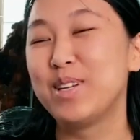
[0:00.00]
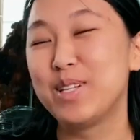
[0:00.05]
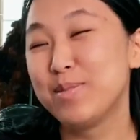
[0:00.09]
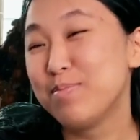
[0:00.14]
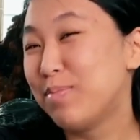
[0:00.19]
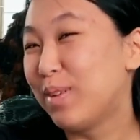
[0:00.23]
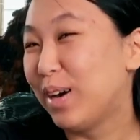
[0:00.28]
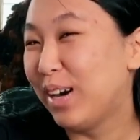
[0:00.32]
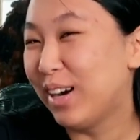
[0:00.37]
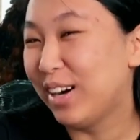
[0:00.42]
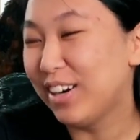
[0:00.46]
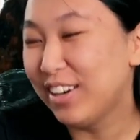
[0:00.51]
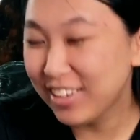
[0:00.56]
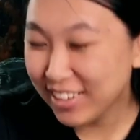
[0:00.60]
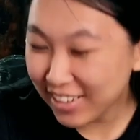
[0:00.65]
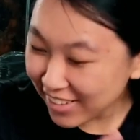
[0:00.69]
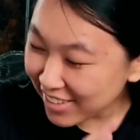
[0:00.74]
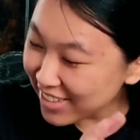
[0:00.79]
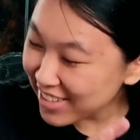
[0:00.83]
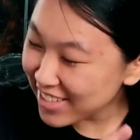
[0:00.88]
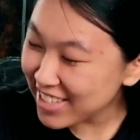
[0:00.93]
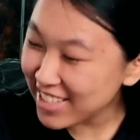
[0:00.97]
There's
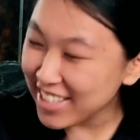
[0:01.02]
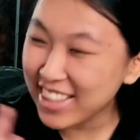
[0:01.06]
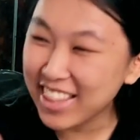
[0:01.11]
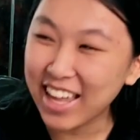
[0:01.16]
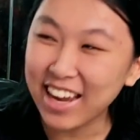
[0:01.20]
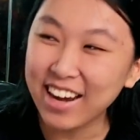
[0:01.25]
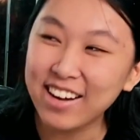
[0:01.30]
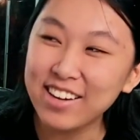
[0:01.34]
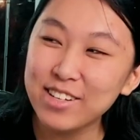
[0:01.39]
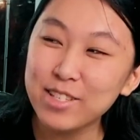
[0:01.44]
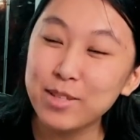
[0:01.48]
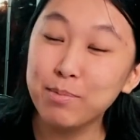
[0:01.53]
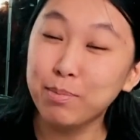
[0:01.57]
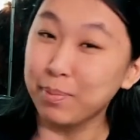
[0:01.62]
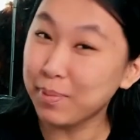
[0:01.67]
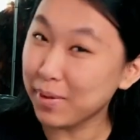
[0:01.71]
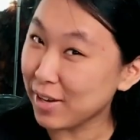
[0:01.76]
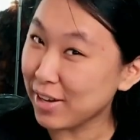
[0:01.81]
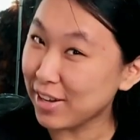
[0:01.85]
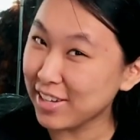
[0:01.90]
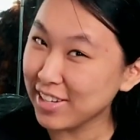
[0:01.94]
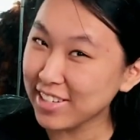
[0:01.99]
birds, there's
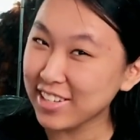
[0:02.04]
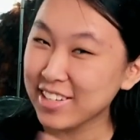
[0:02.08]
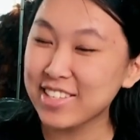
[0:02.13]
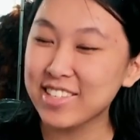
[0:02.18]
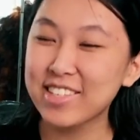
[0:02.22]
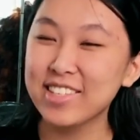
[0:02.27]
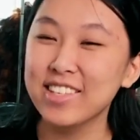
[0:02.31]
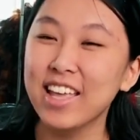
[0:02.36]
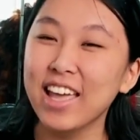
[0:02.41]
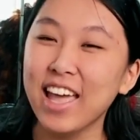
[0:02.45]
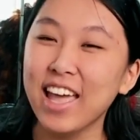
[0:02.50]
books,